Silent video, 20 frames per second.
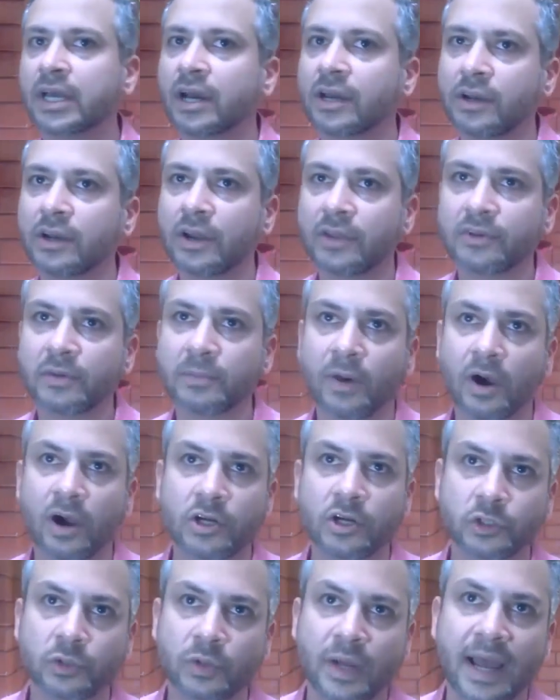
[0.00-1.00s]
Another
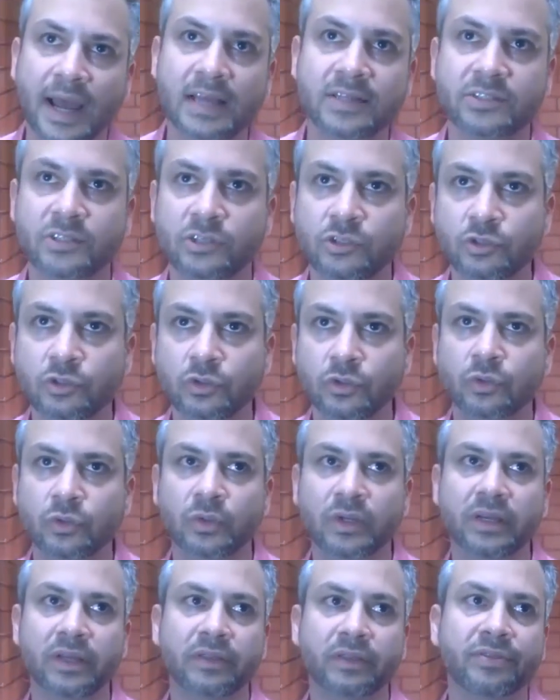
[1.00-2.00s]
module has to do
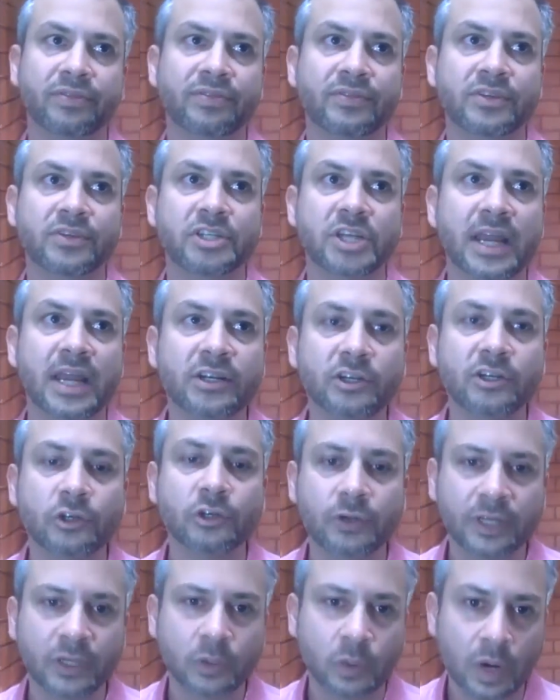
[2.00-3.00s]
with gender
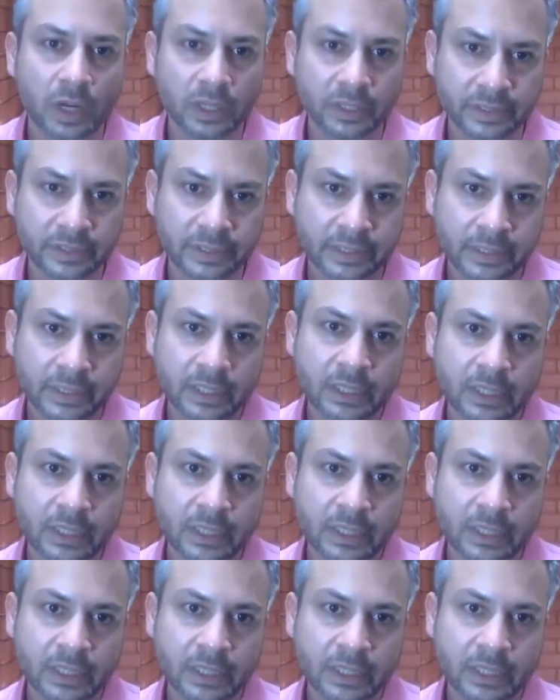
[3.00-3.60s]
equality